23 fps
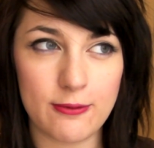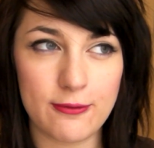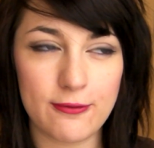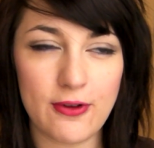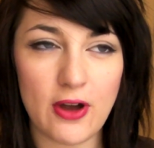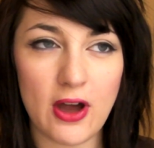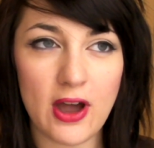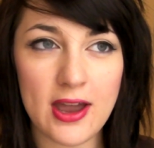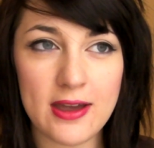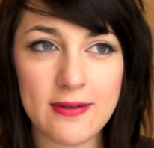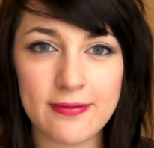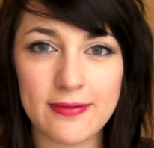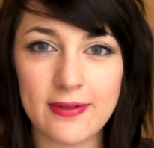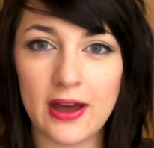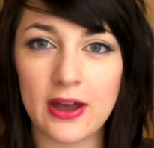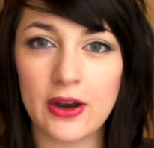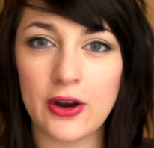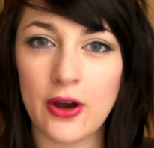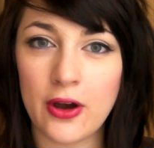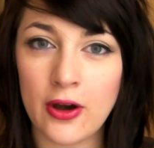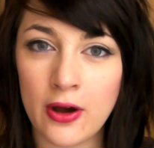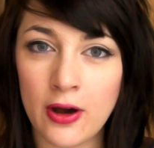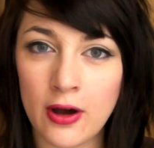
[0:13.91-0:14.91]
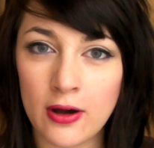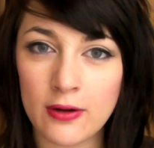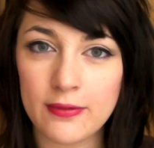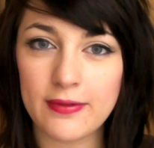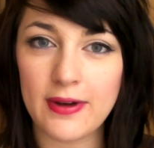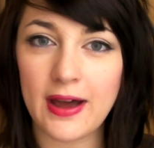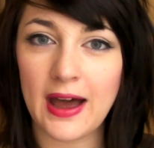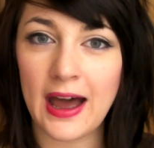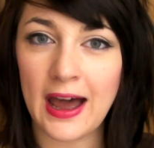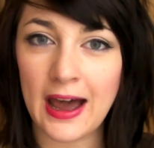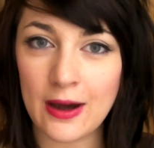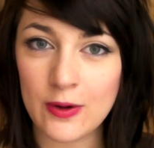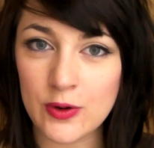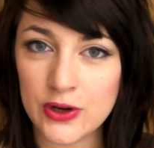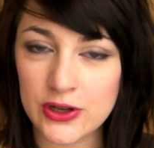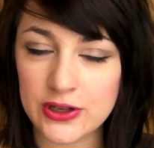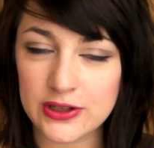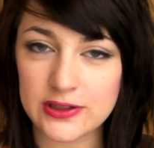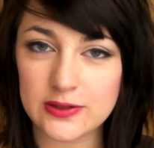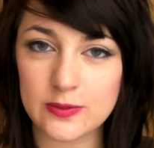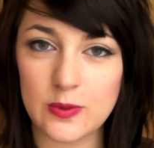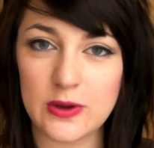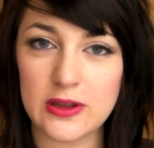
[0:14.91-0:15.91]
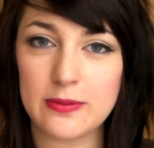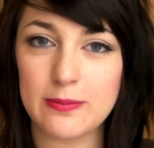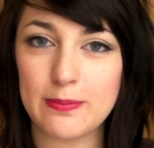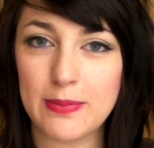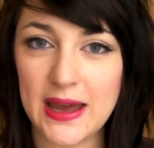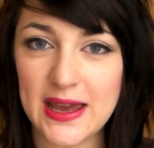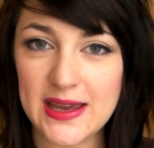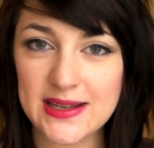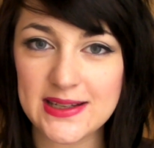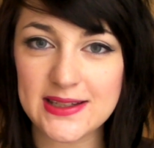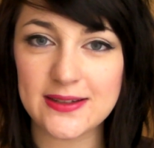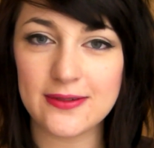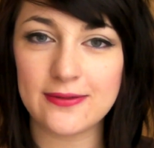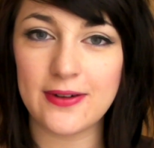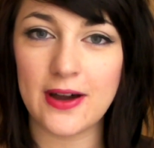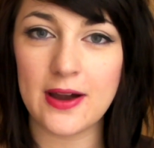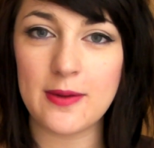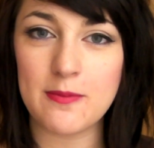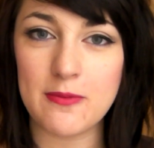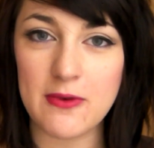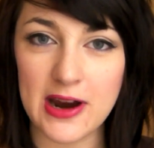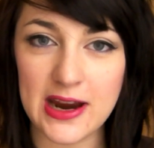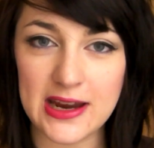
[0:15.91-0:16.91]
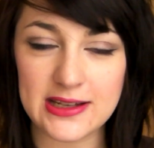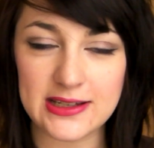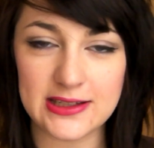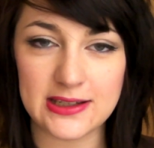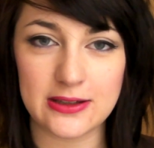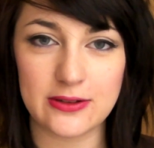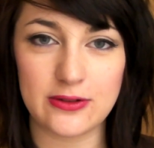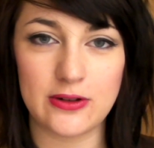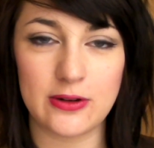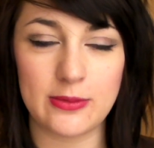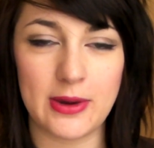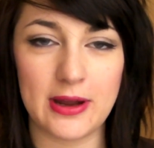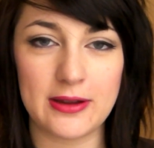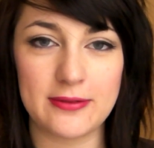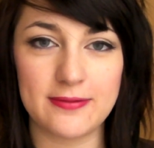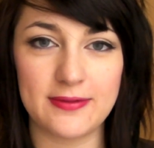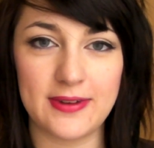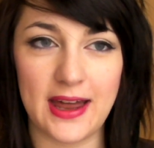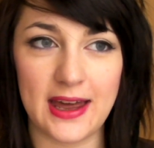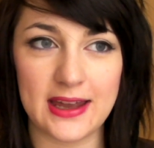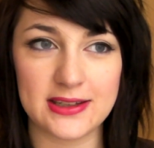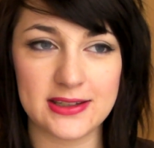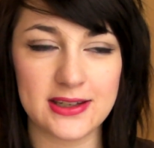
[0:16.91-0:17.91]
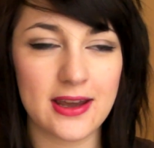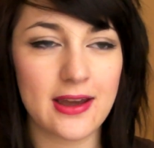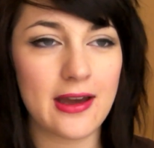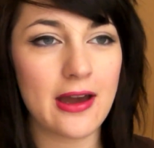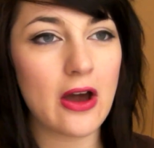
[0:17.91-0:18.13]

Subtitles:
5.5 hours with bass vibrating through my flat.